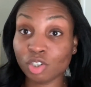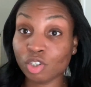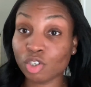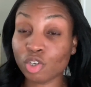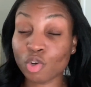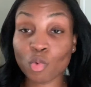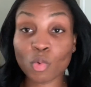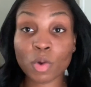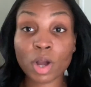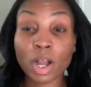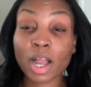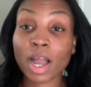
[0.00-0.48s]

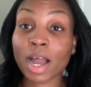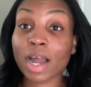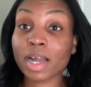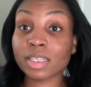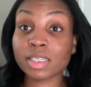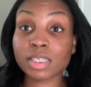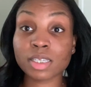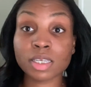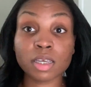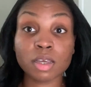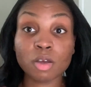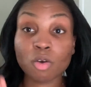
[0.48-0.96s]
doing
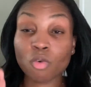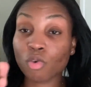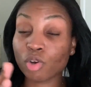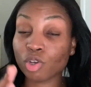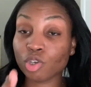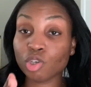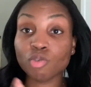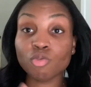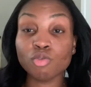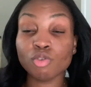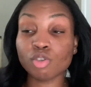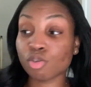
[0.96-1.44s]
content on
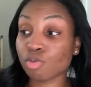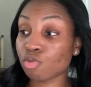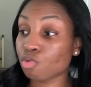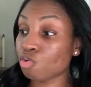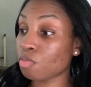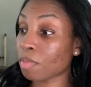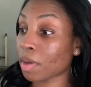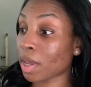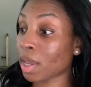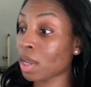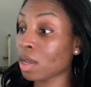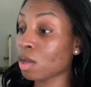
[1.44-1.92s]

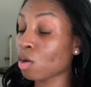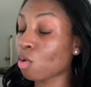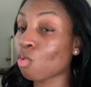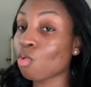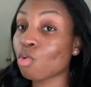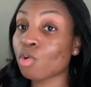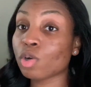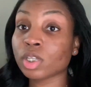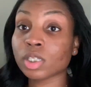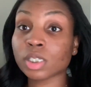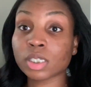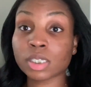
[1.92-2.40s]
YouTube and
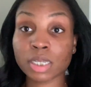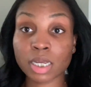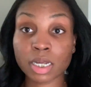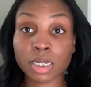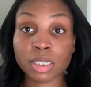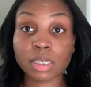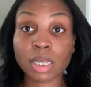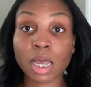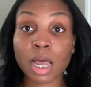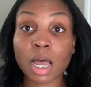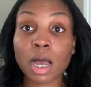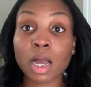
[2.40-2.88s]
on
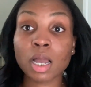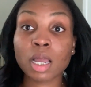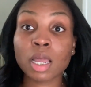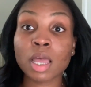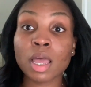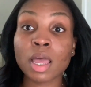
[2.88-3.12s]
TikTok.